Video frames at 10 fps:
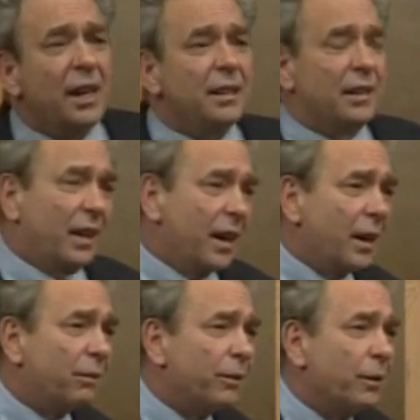to
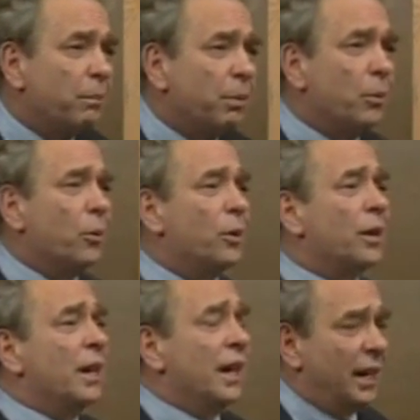care for the poor,
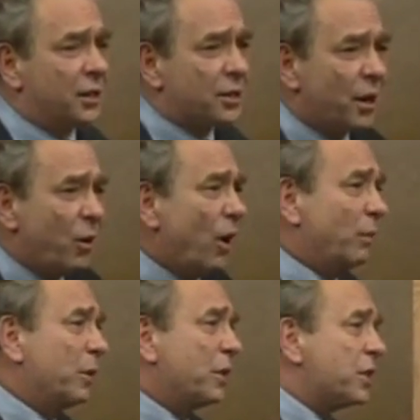and so
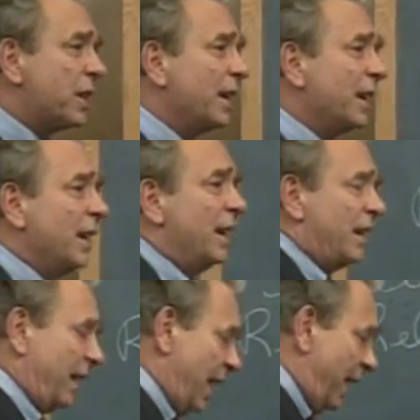on, which then
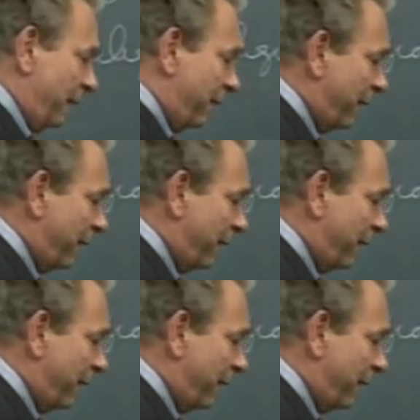gave